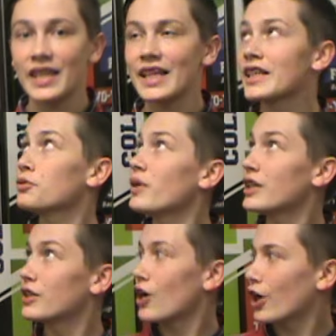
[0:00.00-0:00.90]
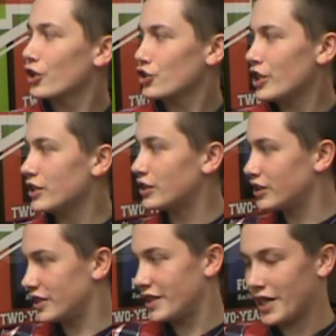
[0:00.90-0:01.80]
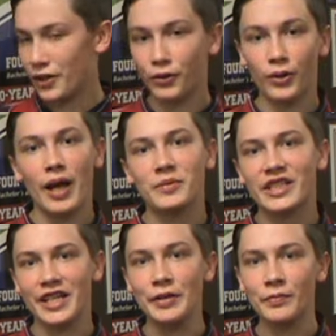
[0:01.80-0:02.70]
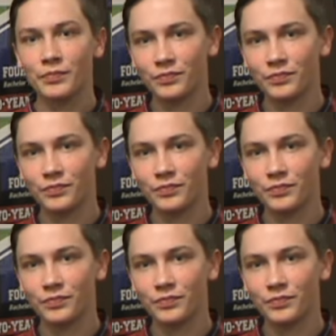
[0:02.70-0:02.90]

This is Mrs. Hart. She's D through MC.